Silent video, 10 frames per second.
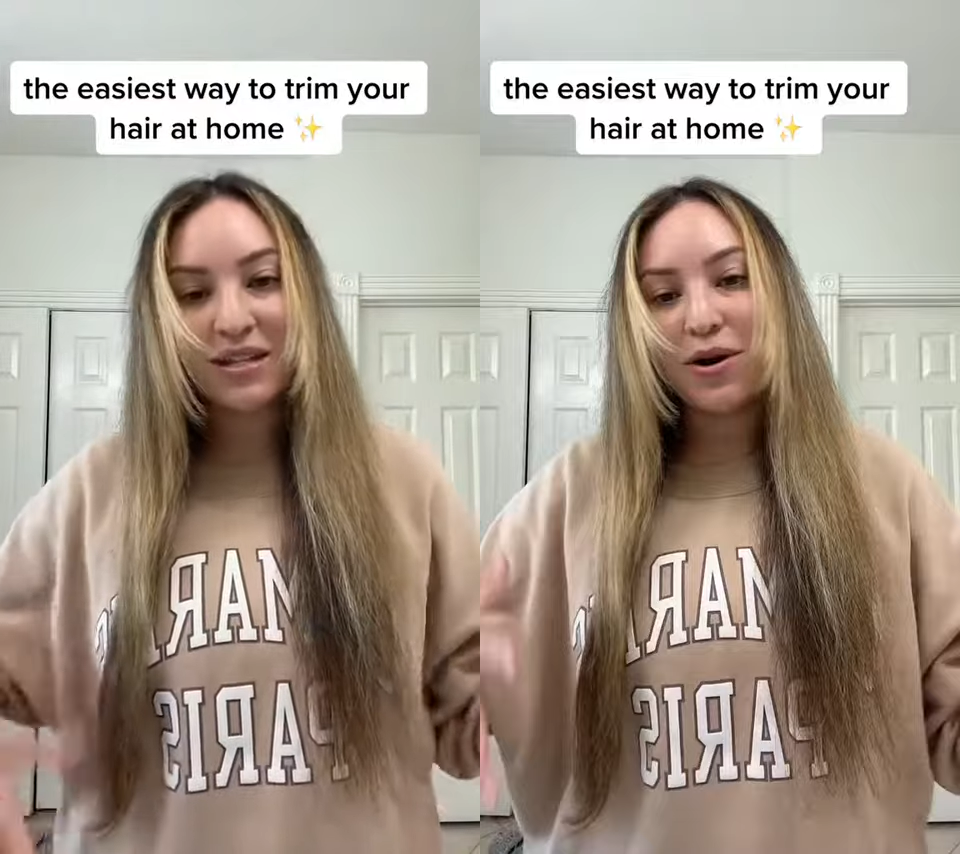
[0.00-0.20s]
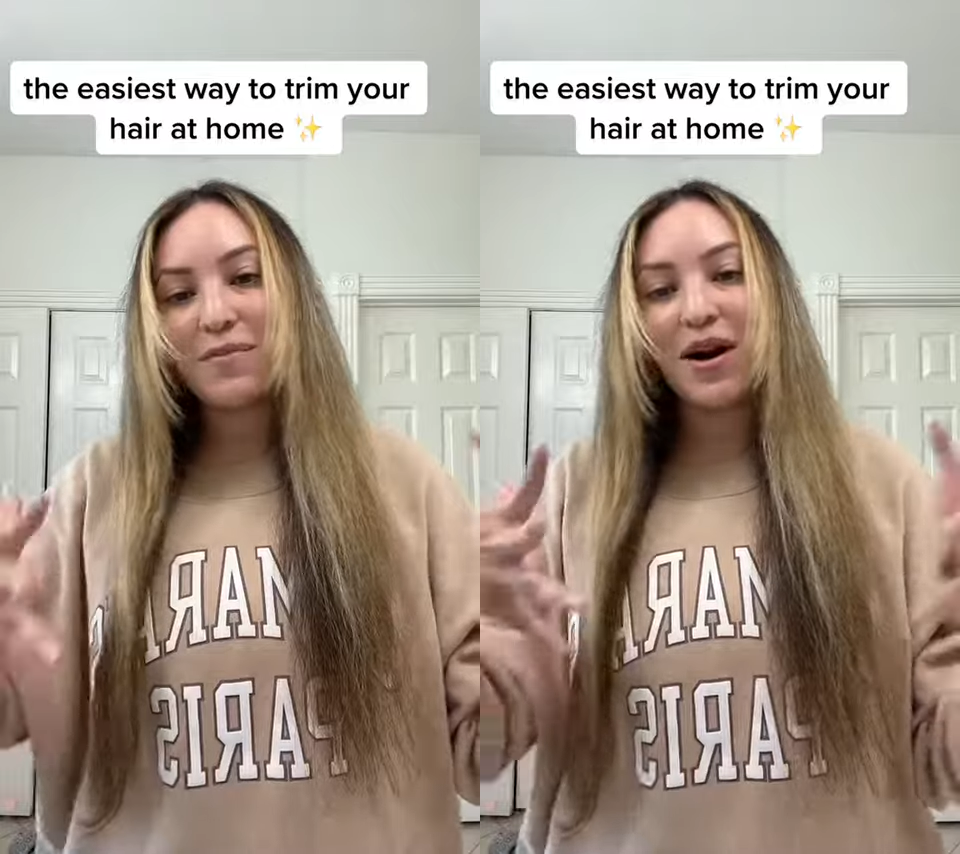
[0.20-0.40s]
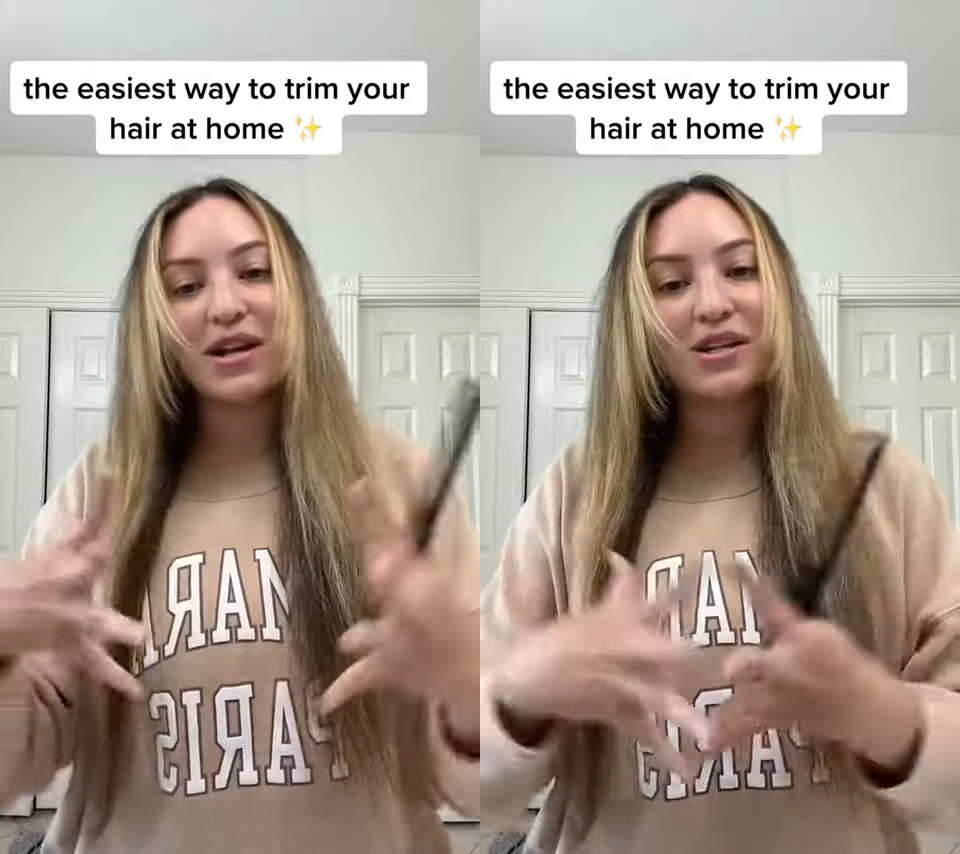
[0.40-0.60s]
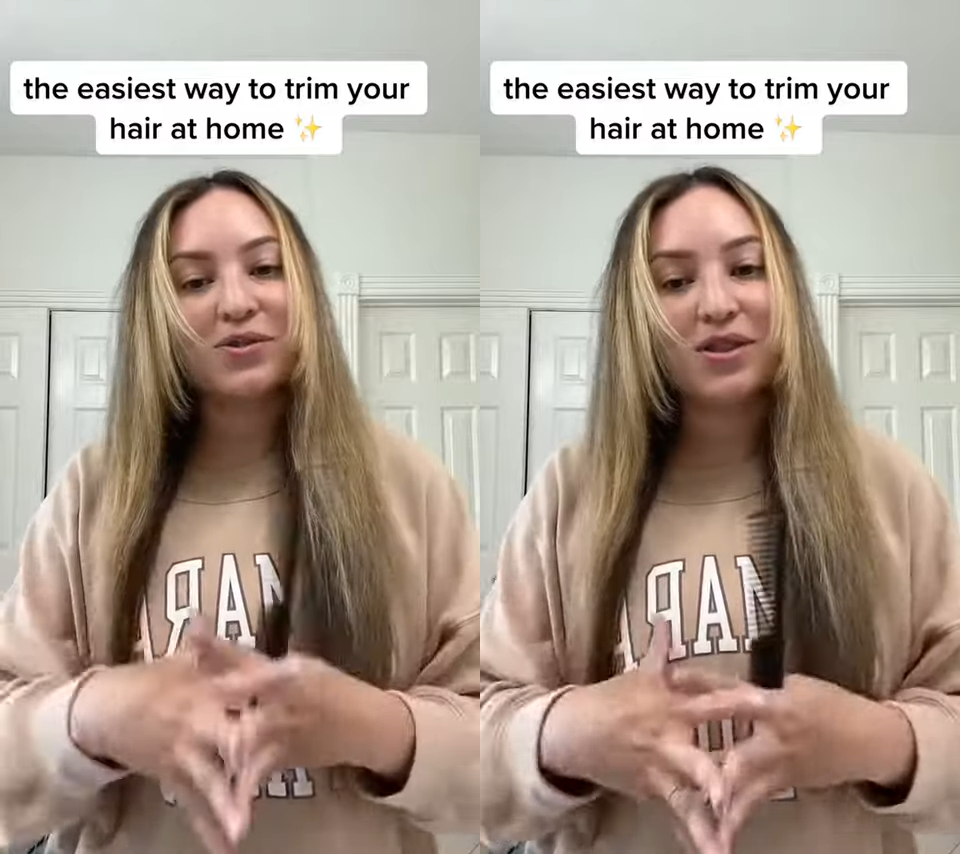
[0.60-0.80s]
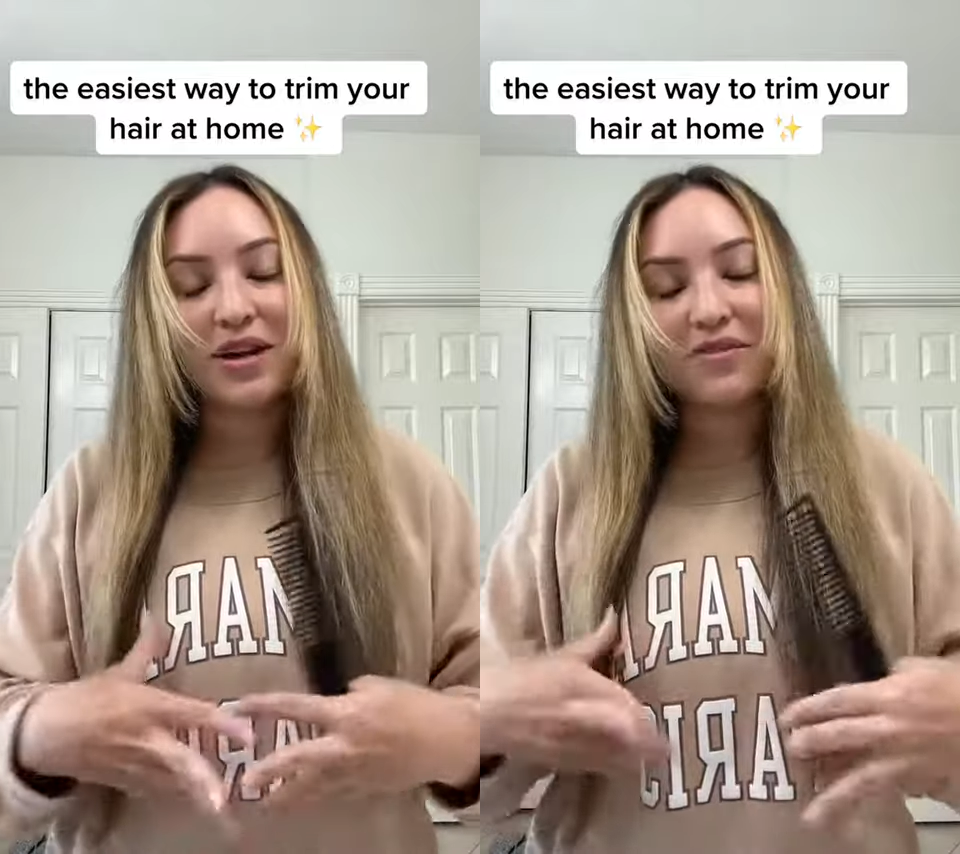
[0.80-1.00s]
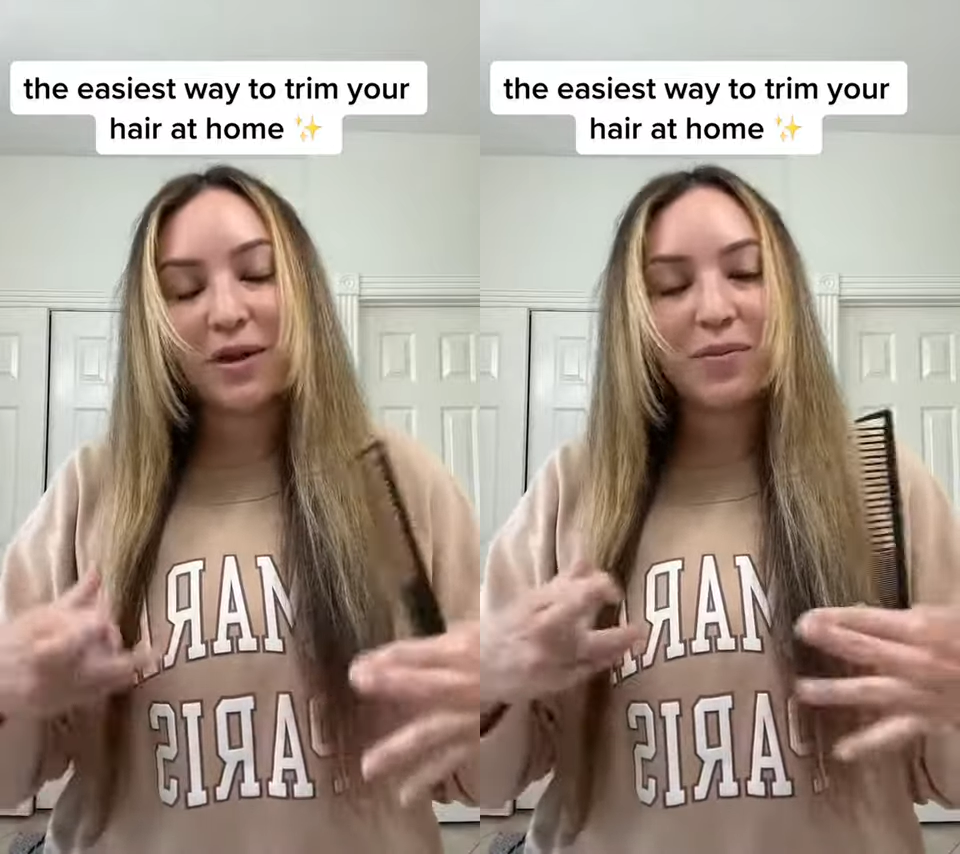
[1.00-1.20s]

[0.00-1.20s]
so I'm not gonna do a lot of like